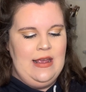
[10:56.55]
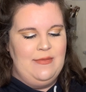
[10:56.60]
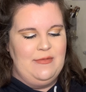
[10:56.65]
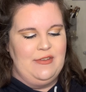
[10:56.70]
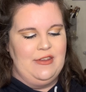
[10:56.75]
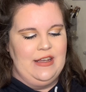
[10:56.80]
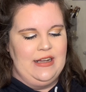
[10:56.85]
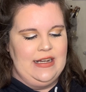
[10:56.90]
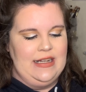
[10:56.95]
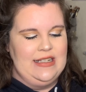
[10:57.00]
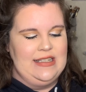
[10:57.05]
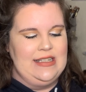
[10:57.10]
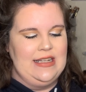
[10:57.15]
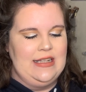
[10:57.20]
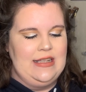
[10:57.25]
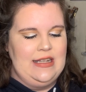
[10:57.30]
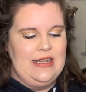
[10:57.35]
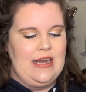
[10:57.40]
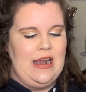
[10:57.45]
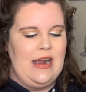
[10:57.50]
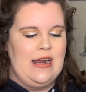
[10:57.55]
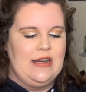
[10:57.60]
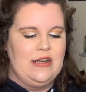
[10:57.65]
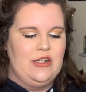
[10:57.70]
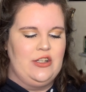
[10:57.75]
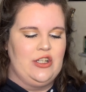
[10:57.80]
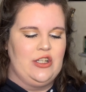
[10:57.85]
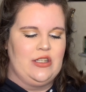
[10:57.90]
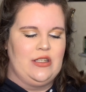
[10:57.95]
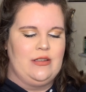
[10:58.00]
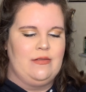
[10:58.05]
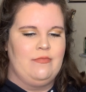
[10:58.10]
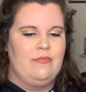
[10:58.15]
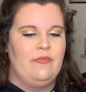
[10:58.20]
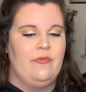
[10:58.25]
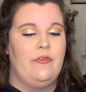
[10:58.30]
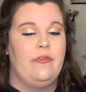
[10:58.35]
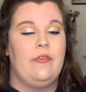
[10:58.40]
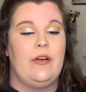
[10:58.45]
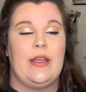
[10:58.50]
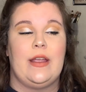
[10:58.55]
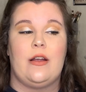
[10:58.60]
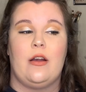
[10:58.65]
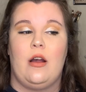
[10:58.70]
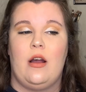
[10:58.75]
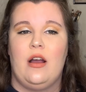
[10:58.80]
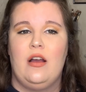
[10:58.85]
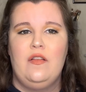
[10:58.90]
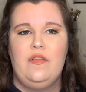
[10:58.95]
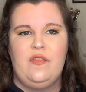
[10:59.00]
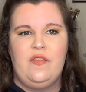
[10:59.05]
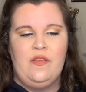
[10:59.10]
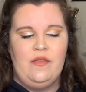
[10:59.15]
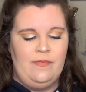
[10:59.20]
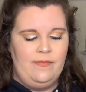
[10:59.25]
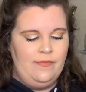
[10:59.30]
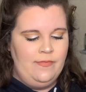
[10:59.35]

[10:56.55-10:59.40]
Like I said, they kind of just flake off.